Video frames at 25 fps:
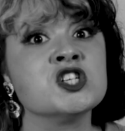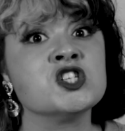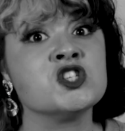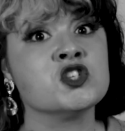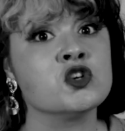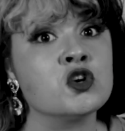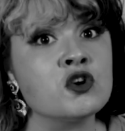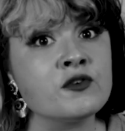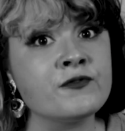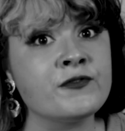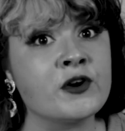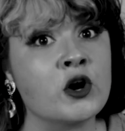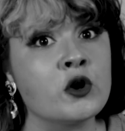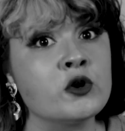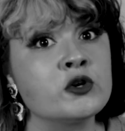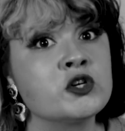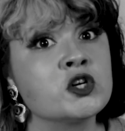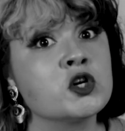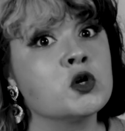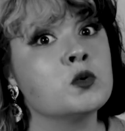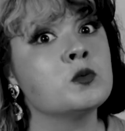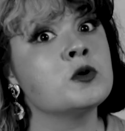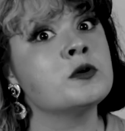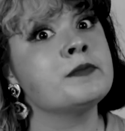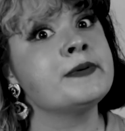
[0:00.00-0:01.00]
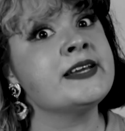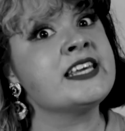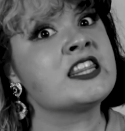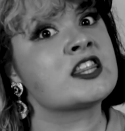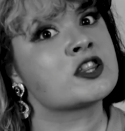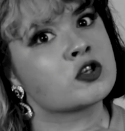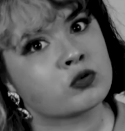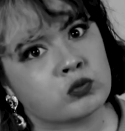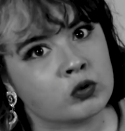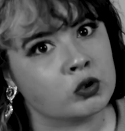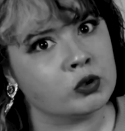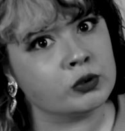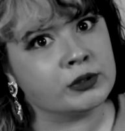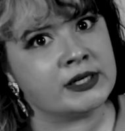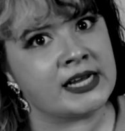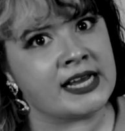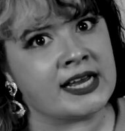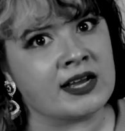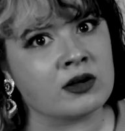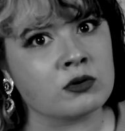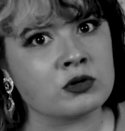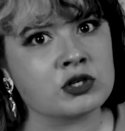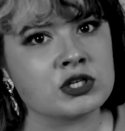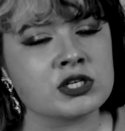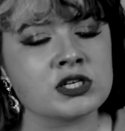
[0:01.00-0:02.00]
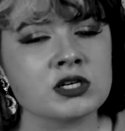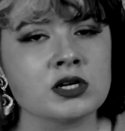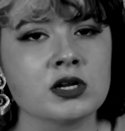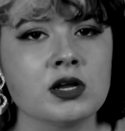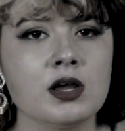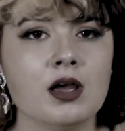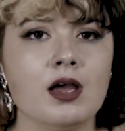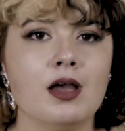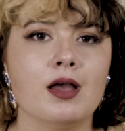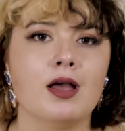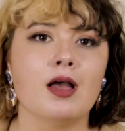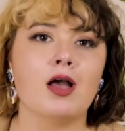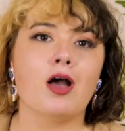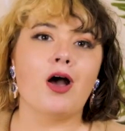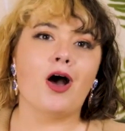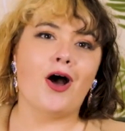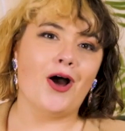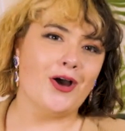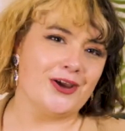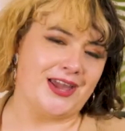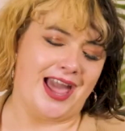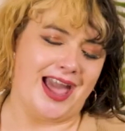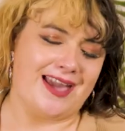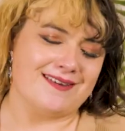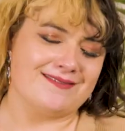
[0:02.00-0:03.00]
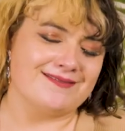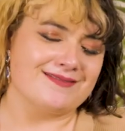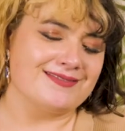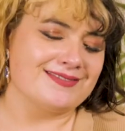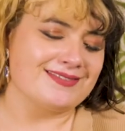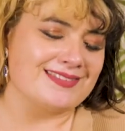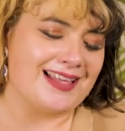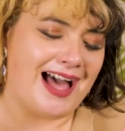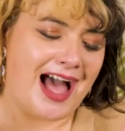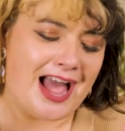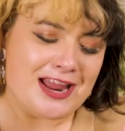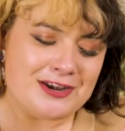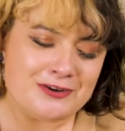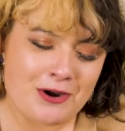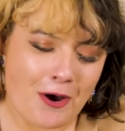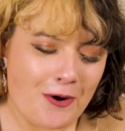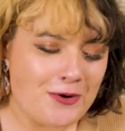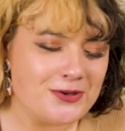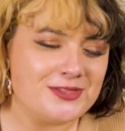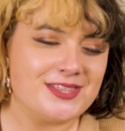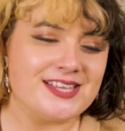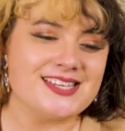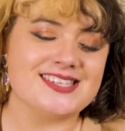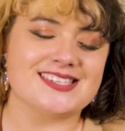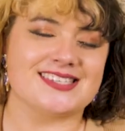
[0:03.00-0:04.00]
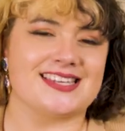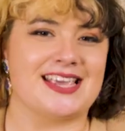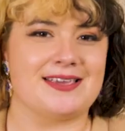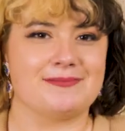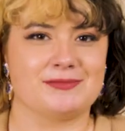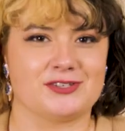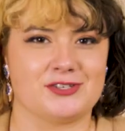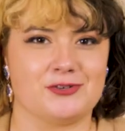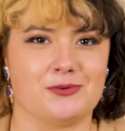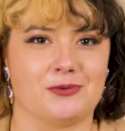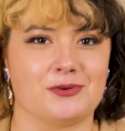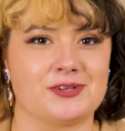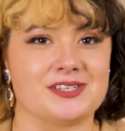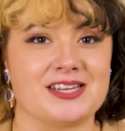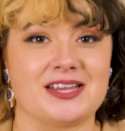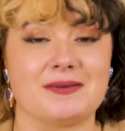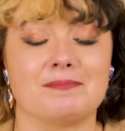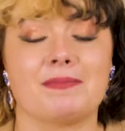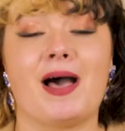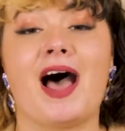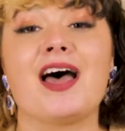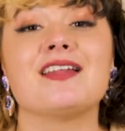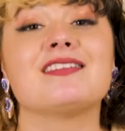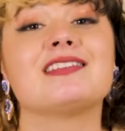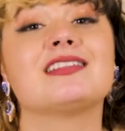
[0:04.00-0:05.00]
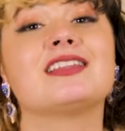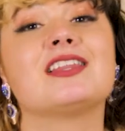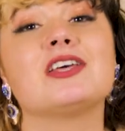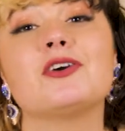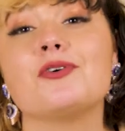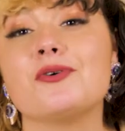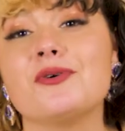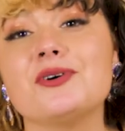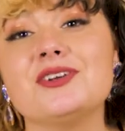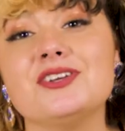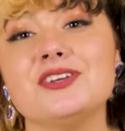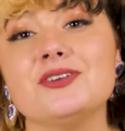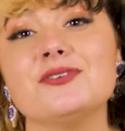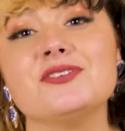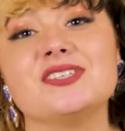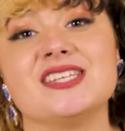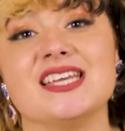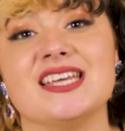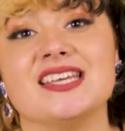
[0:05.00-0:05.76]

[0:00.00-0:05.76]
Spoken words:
your vote will be thrown out. Okay. I know this seems daunting, but the good news